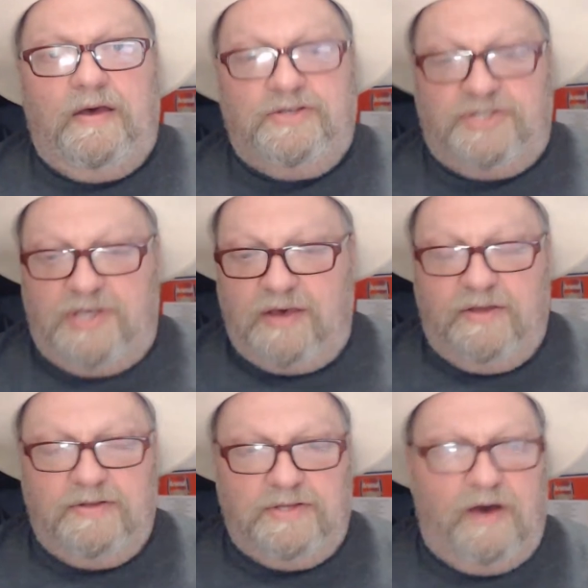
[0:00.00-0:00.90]
a
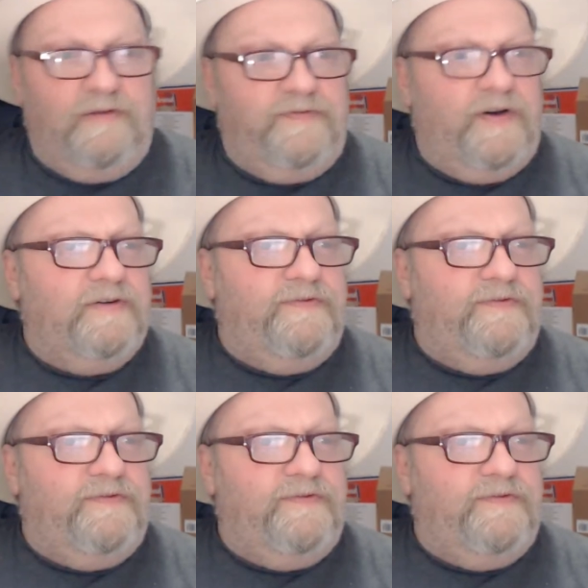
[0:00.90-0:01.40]
second Harvard